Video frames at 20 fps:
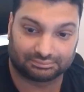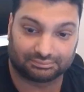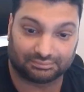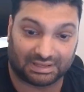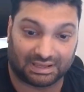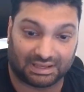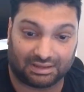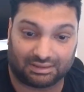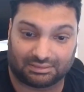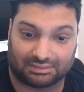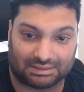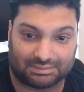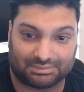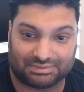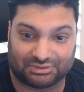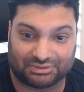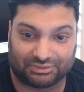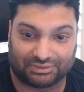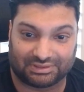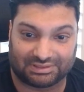Yeah,
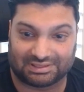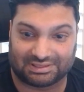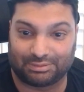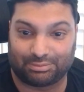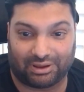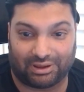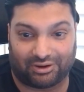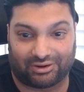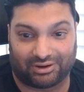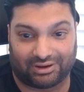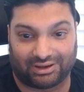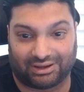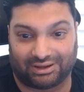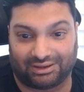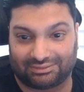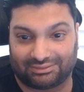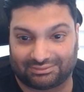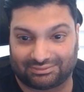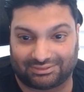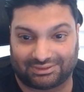absolutely. Sleep better at
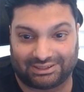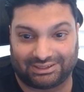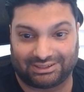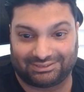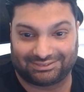night, right?